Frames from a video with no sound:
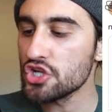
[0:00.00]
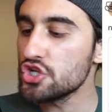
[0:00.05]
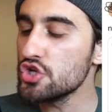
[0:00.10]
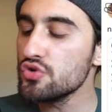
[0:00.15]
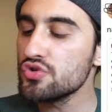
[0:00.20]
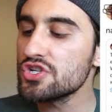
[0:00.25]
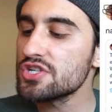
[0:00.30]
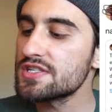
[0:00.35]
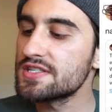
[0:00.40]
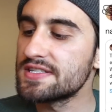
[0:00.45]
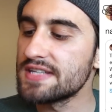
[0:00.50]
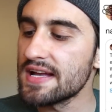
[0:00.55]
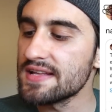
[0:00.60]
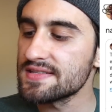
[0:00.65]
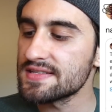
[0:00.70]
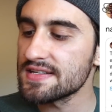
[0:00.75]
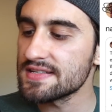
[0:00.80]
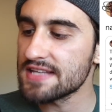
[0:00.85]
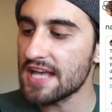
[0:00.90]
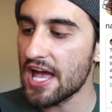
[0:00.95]
you just
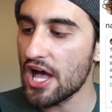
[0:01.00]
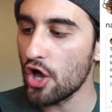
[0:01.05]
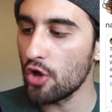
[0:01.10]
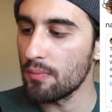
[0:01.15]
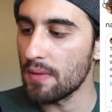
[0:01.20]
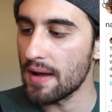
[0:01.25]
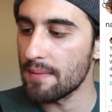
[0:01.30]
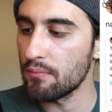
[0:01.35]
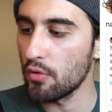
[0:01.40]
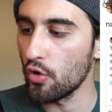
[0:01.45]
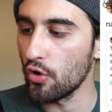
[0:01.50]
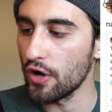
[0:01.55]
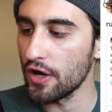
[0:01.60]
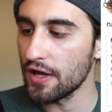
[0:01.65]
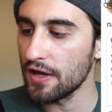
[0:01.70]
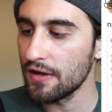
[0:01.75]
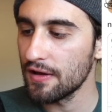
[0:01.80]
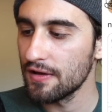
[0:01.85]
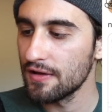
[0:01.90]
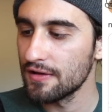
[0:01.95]
dense as hell, my
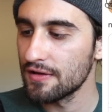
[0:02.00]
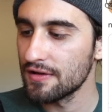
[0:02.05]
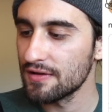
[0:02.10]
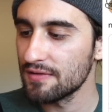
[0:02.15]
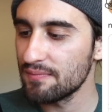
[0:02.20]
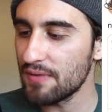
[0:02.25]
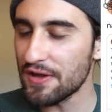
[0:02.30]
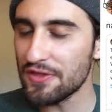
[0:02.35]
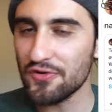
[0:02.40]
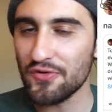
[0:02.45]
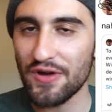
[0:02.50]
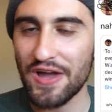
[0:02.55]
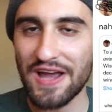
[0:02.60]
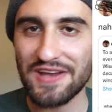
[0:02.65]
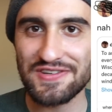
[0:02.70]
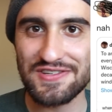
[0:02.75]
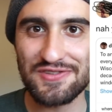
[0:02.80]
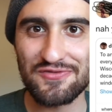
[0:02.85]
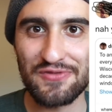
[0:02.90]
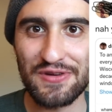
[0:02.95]
boy. By the way, I
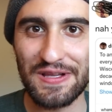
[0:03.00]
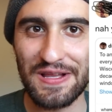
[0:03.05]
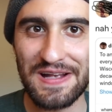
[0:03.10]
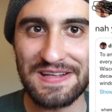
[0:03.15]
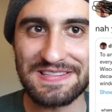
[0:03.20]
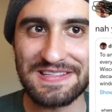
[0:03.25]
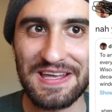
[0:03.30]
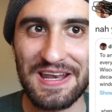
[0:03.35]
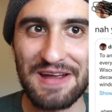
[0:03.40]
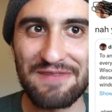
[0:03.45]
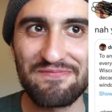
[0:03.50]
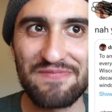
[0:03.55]
just realized that I'm